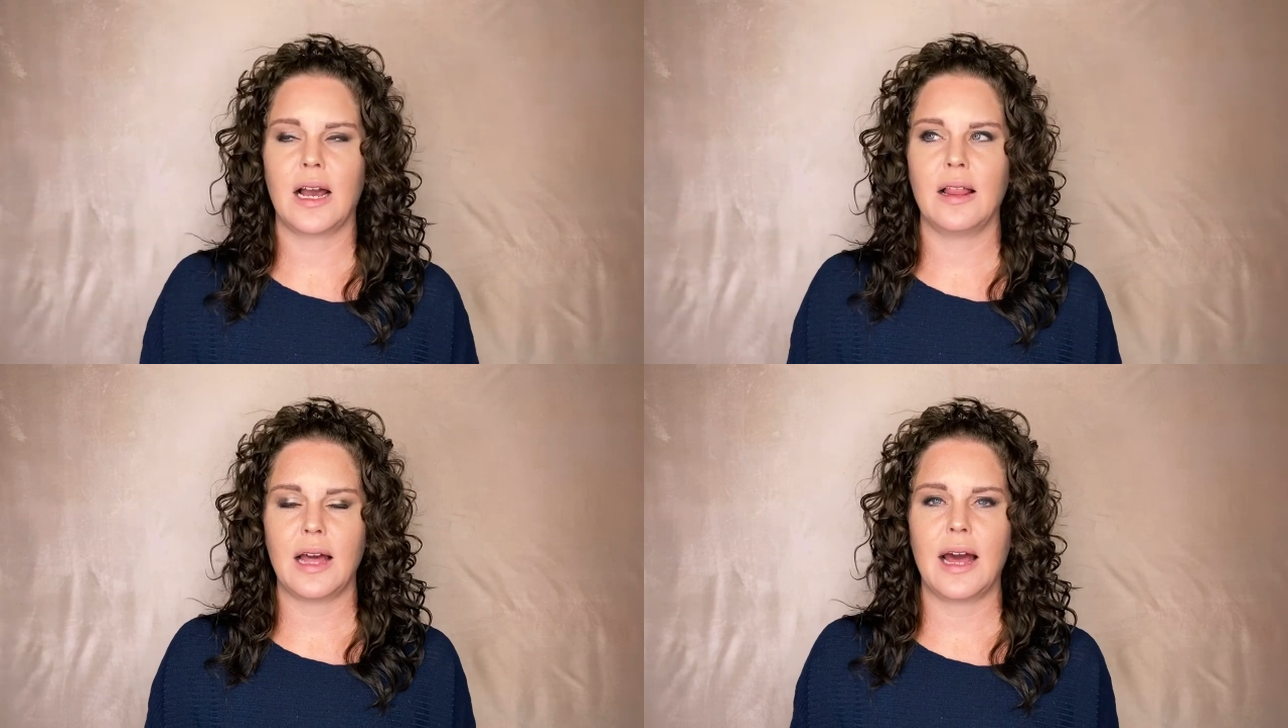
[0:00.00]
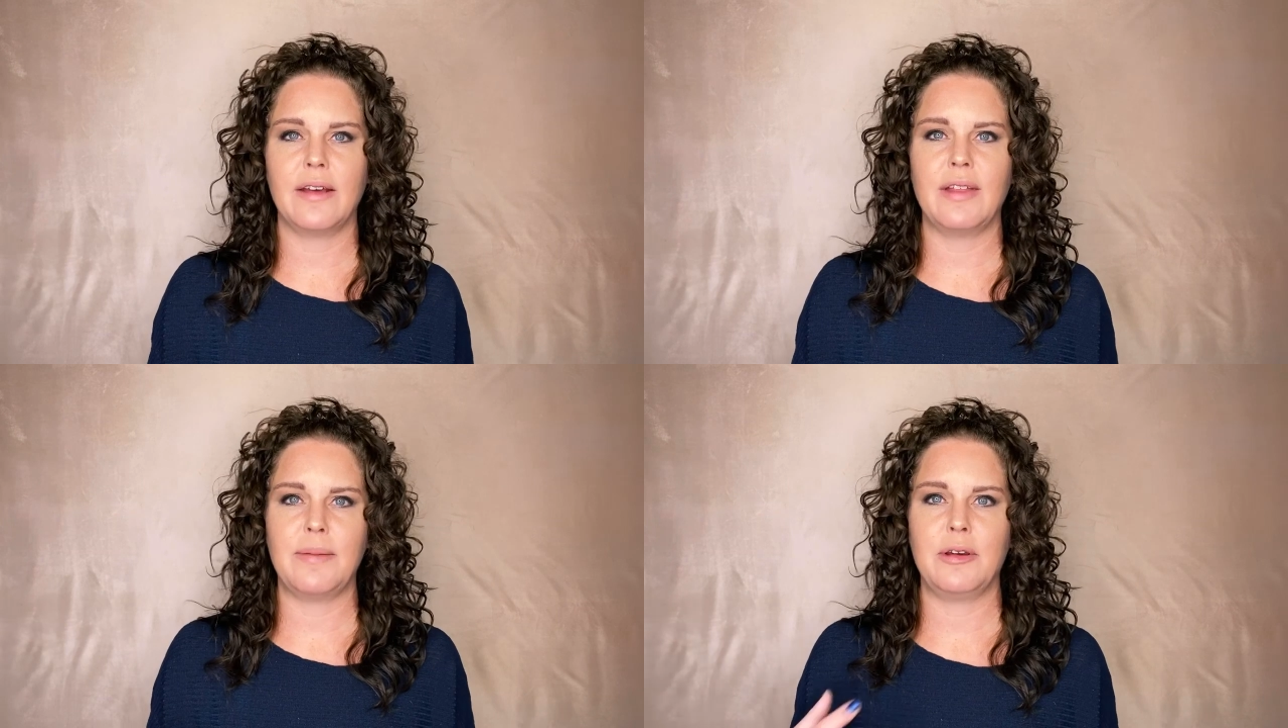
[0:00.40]
A lot
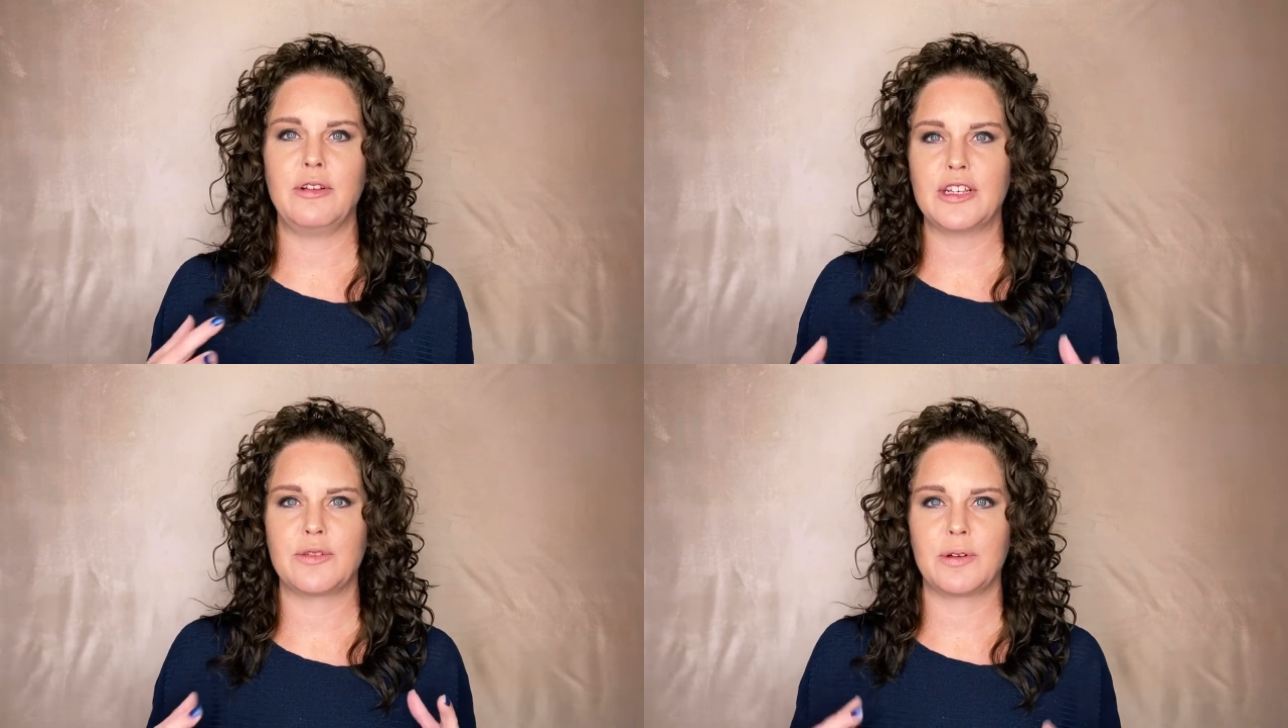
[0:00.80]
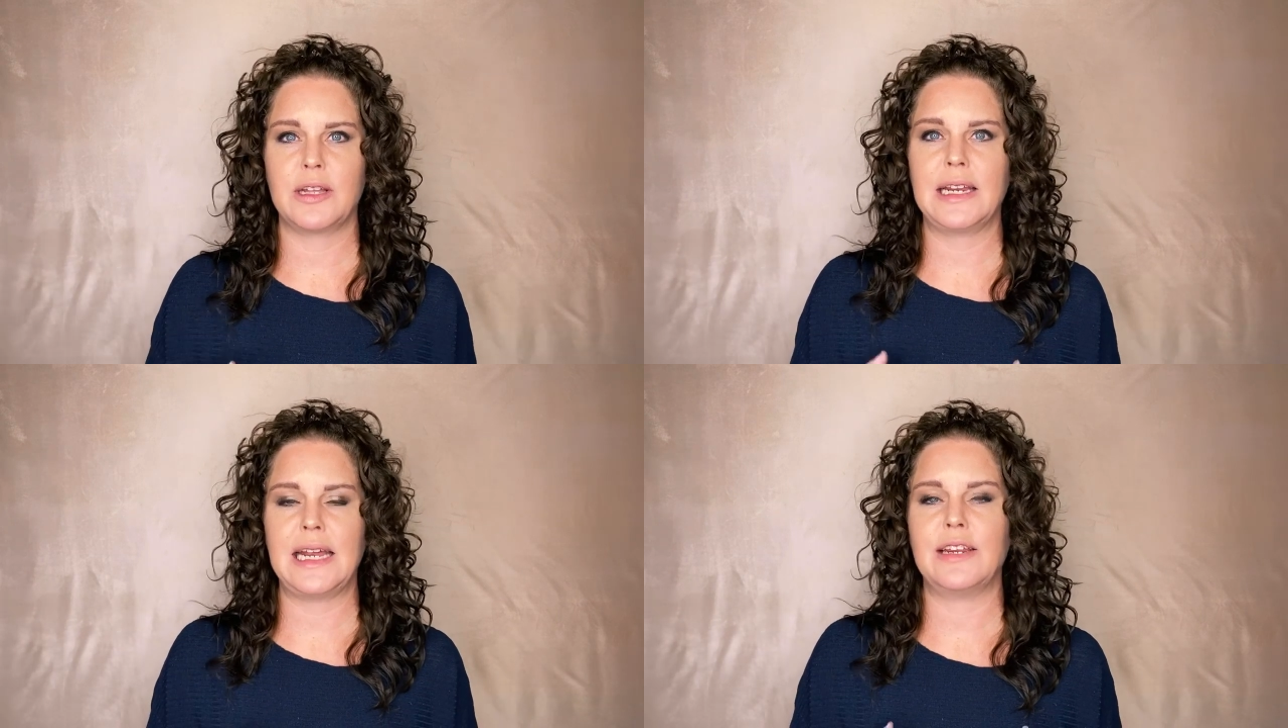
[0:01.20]
of them you just
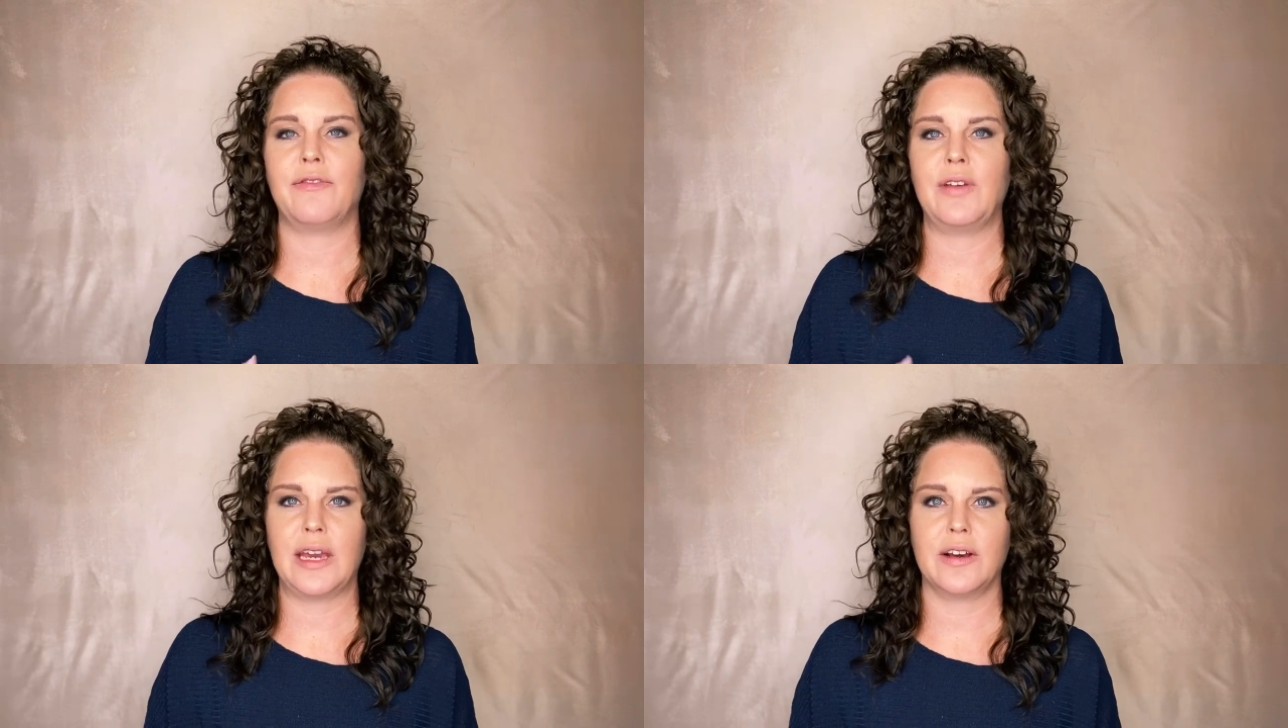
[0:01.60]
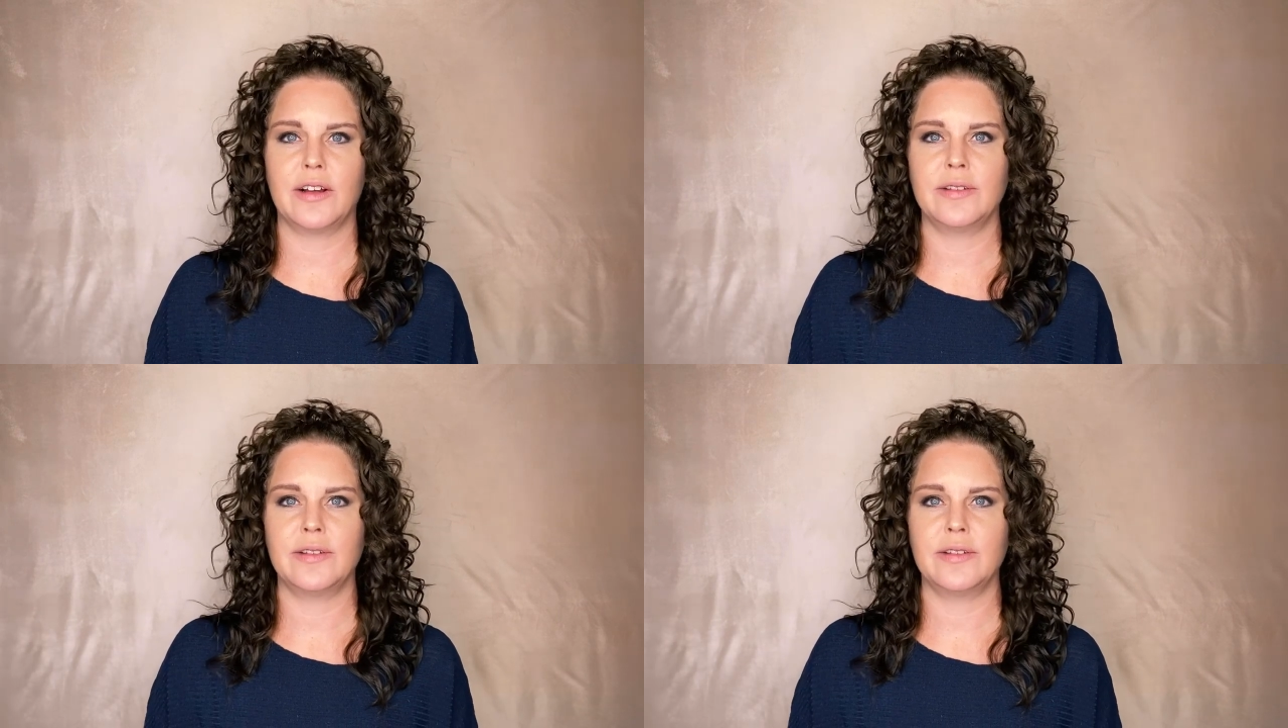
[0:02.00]
really need to feel.